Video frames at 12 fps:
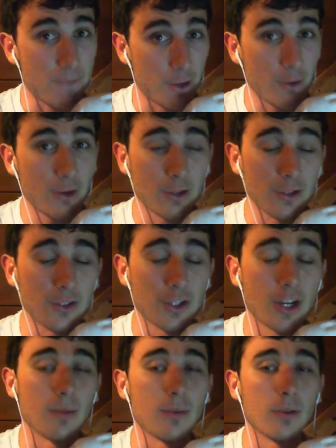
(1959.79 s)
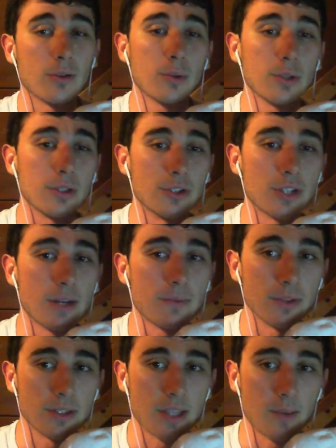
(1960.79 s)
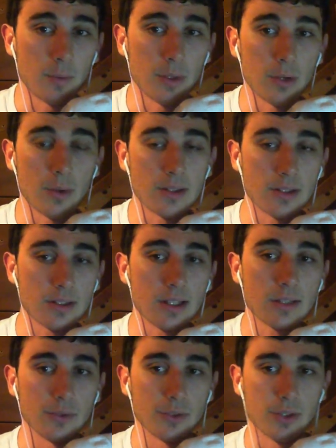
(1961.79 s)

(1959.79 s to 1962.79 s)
They're in a good shape. They're in a really good shape for this game to be quite successful.